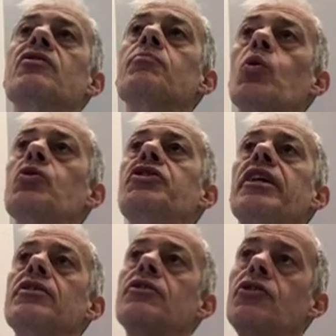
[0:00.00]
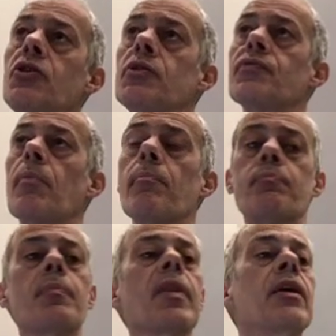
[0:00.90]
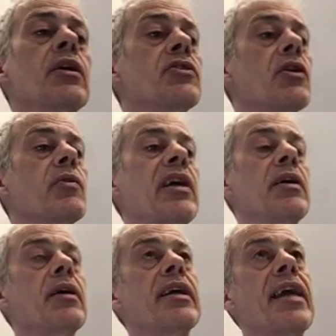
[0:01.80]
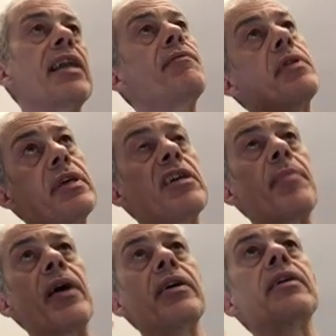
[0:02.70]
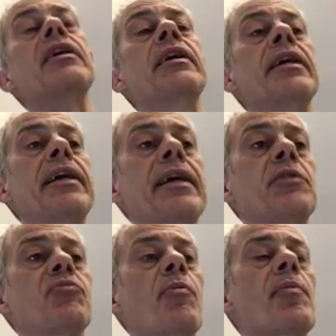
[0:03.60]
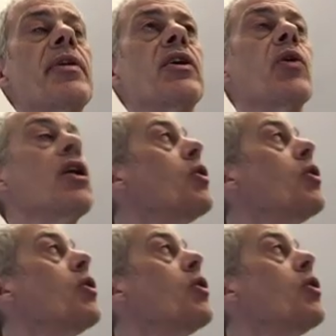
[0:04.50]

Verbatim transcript: there's more genes to choose from. So, it, again, if you think about it, it's probably quite